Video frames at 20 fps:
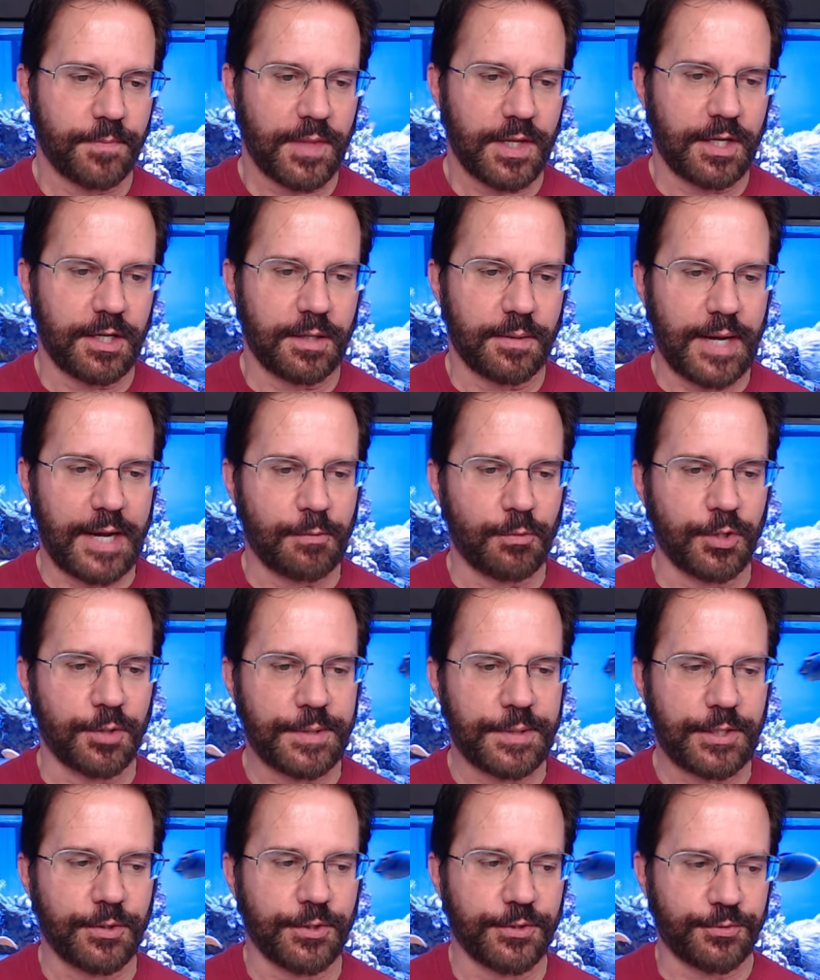I will be
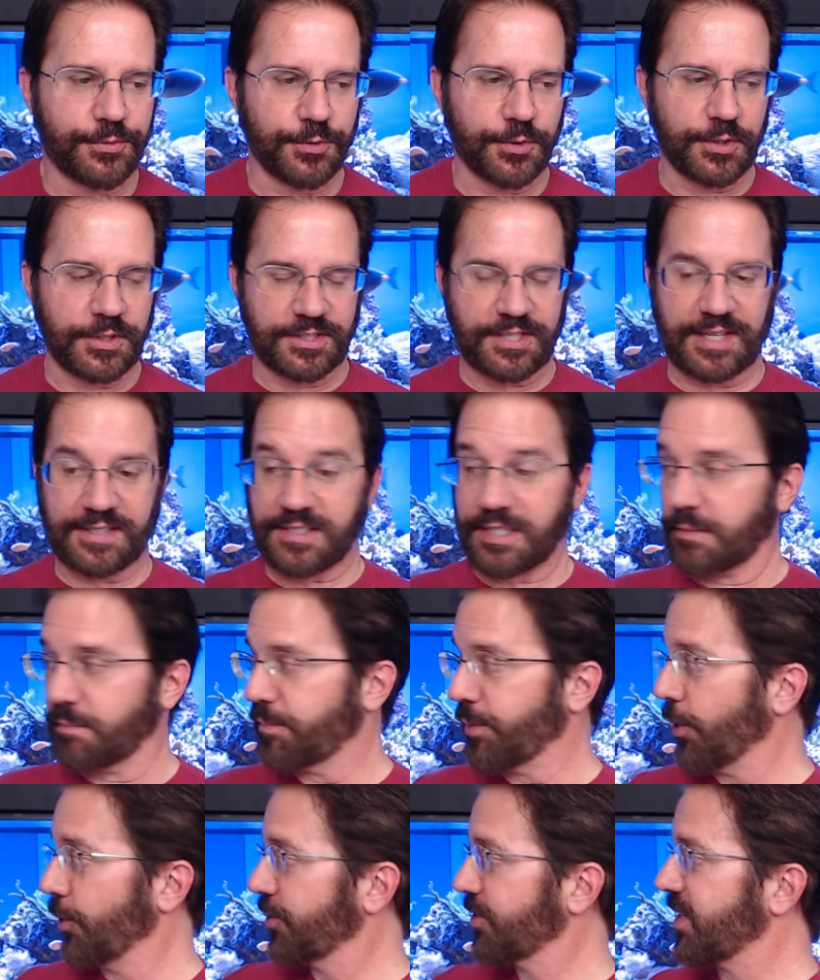going through and testing
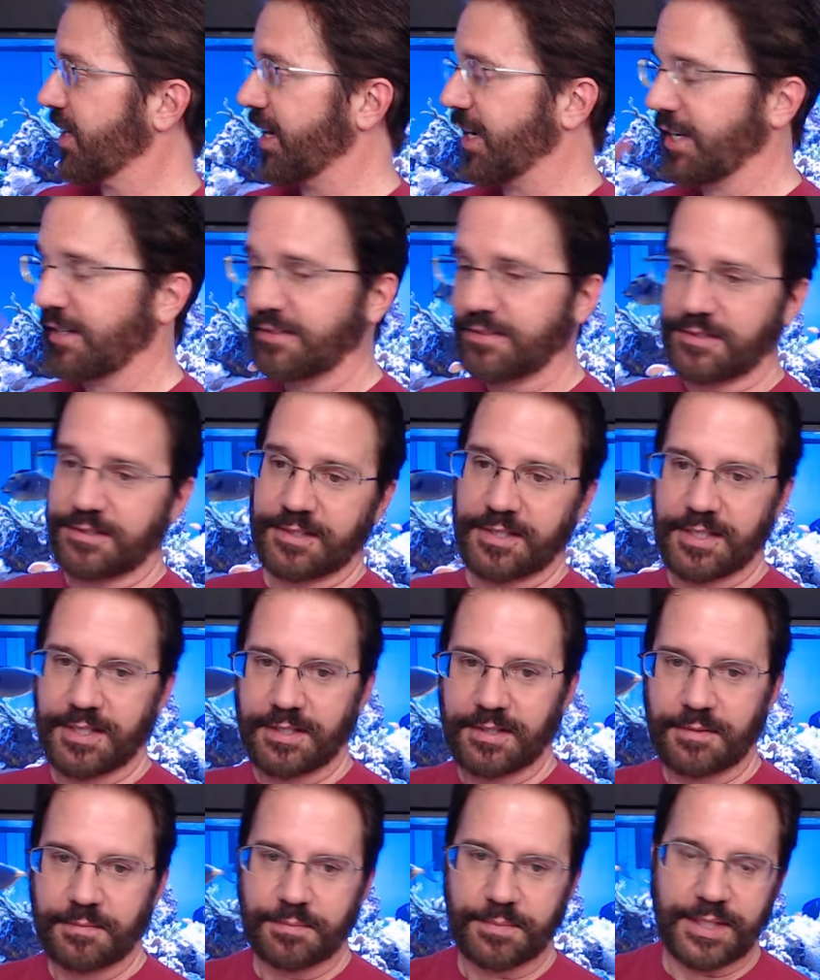both tanks
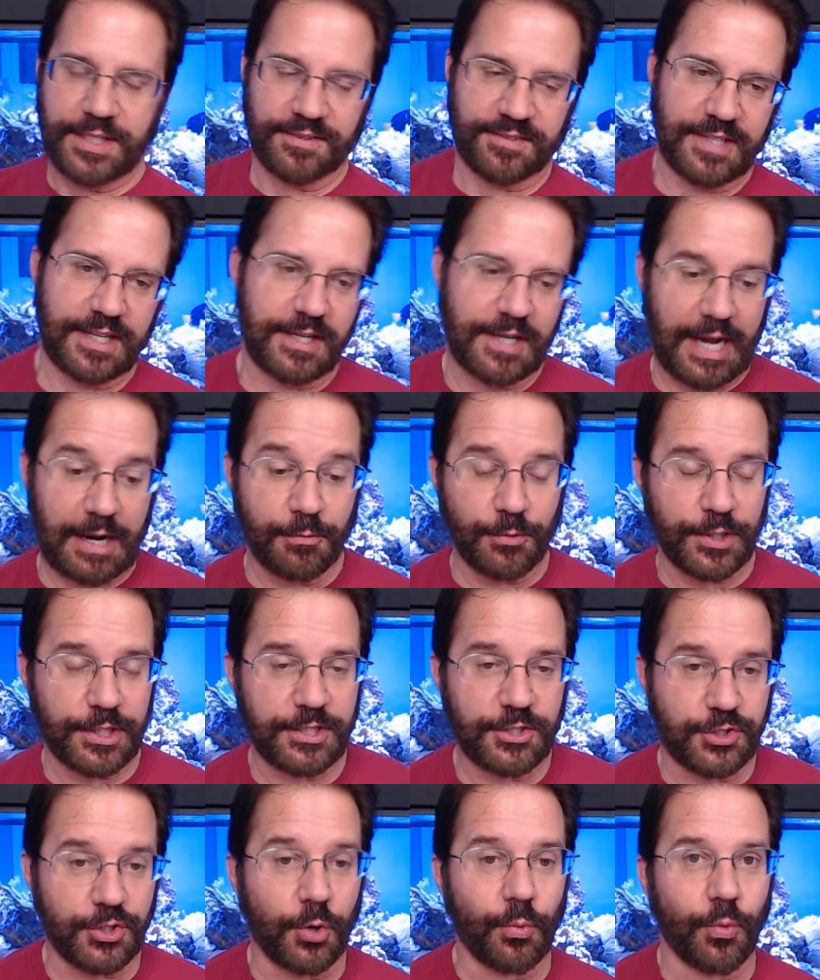because I really
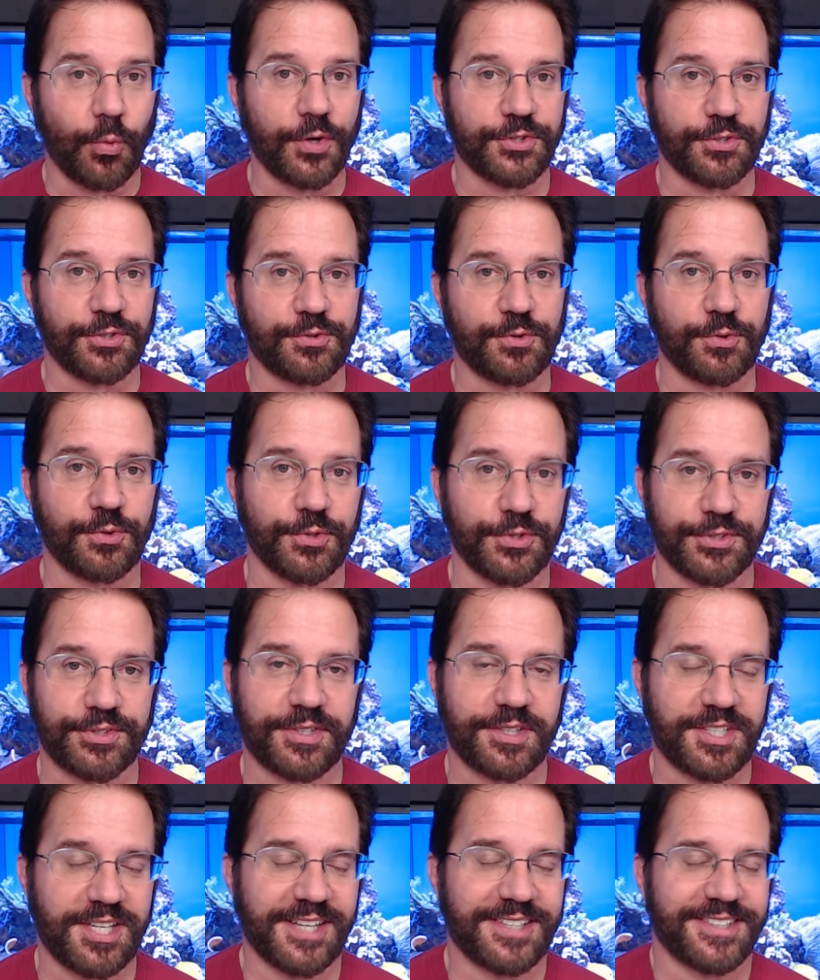don't want those corals
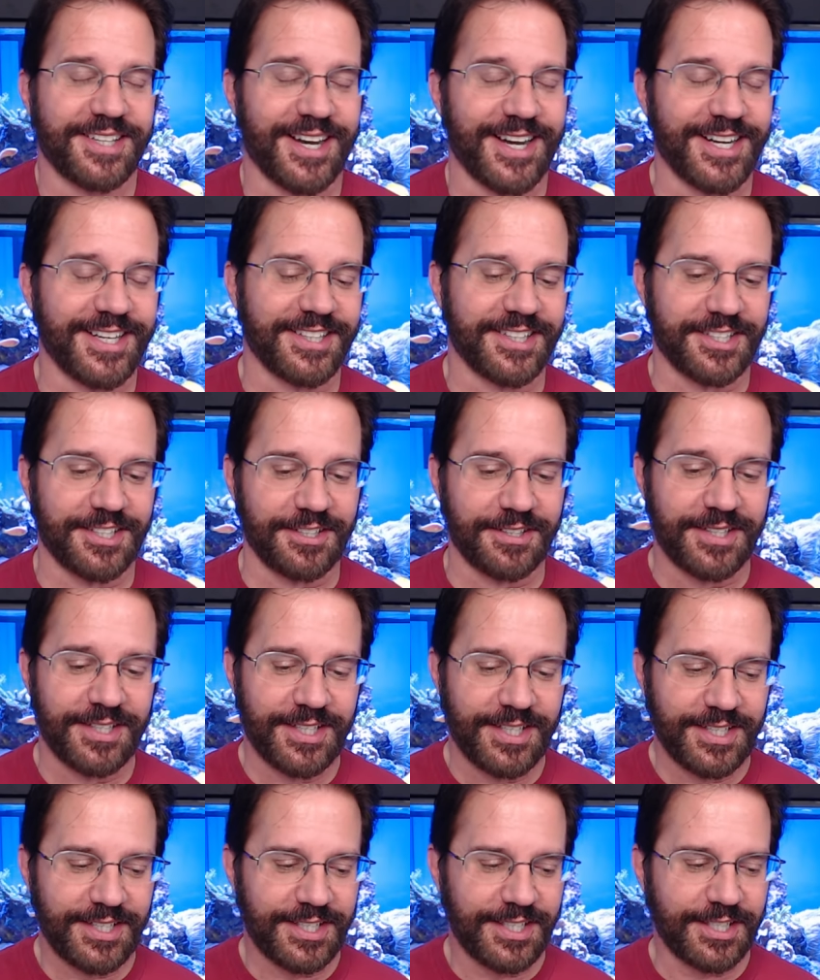to die in there.
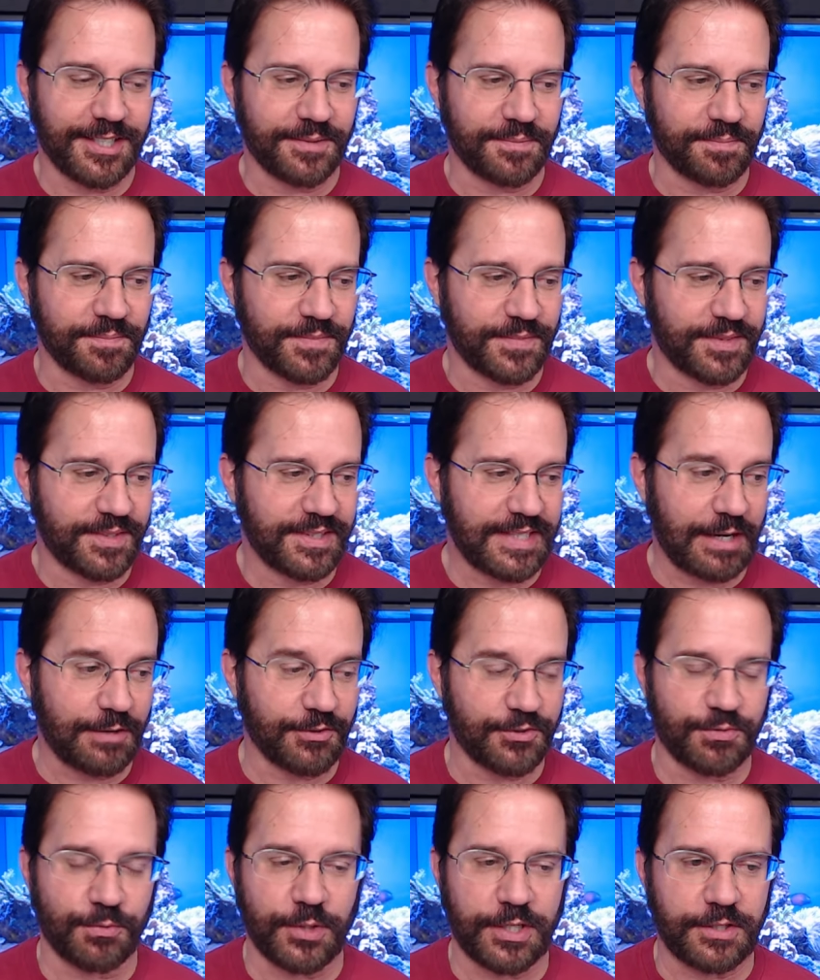That
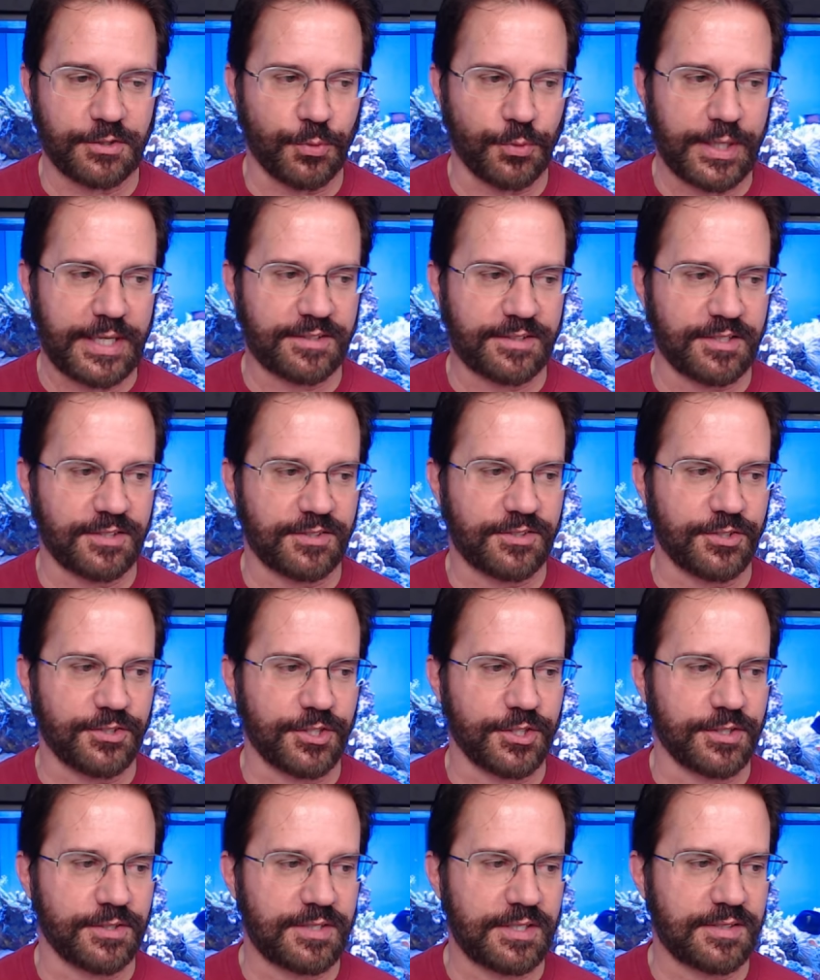was one of Dwayne's
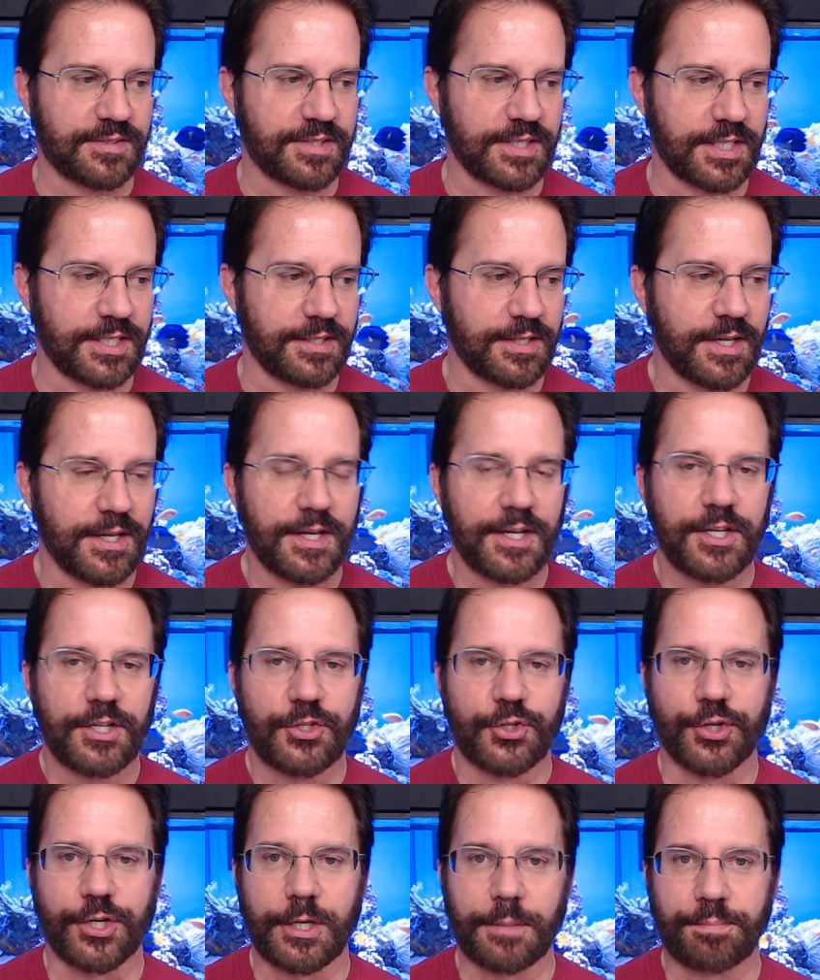concerns. He said,
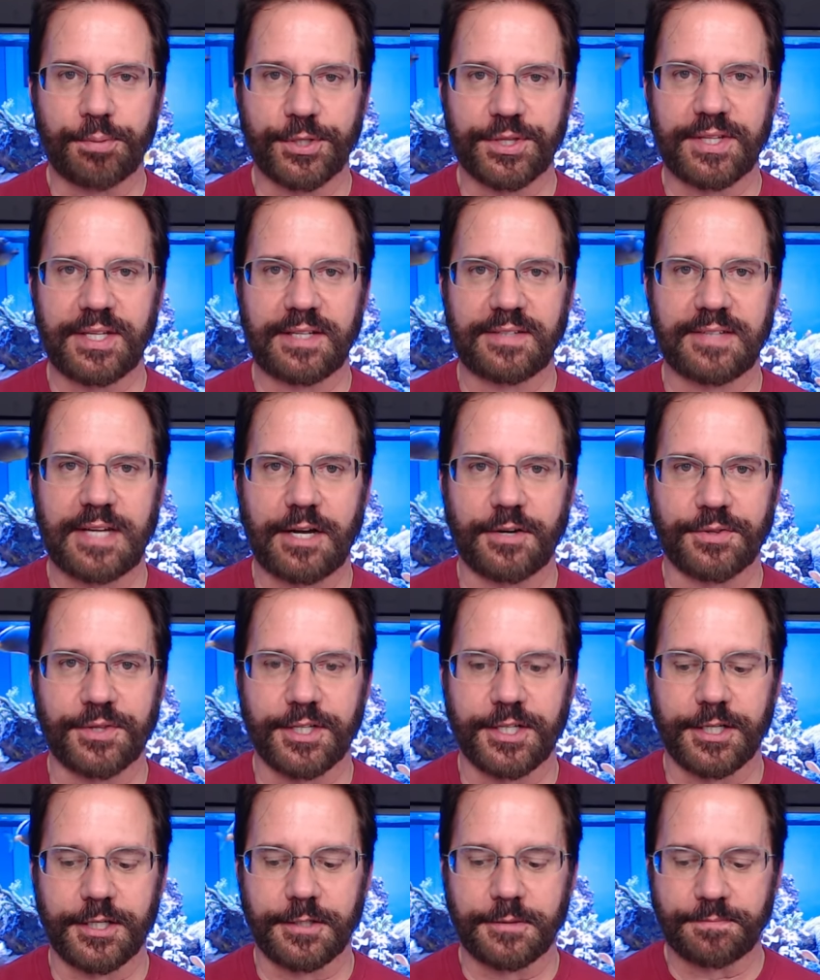you're going to put things out
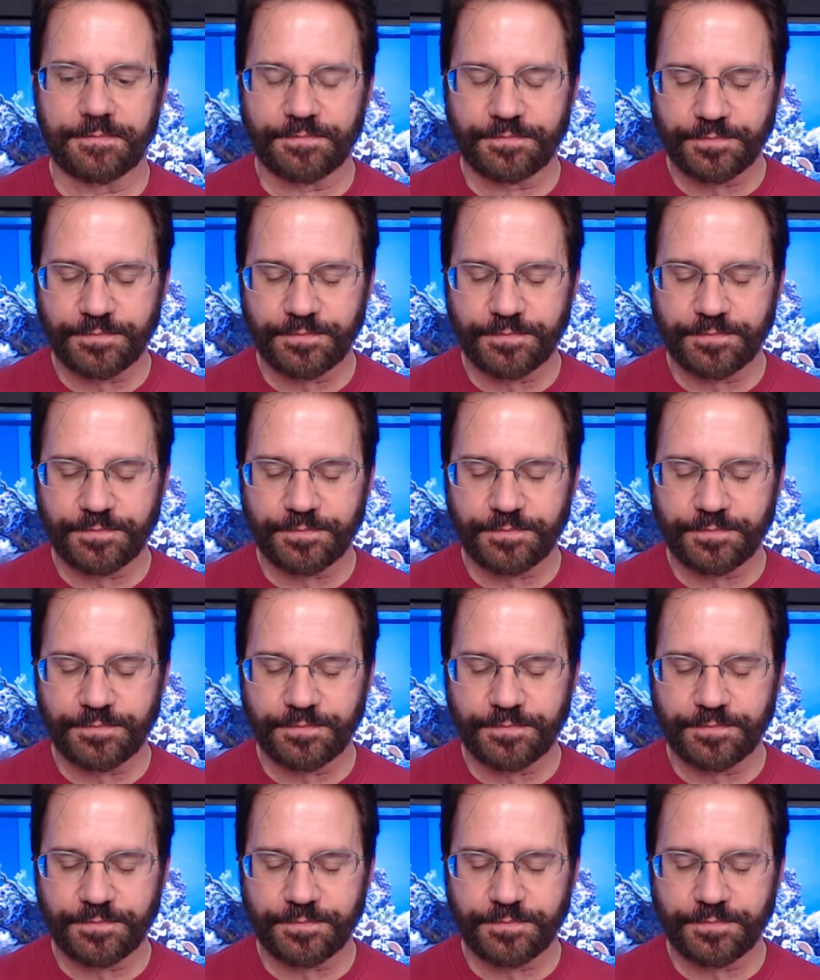there.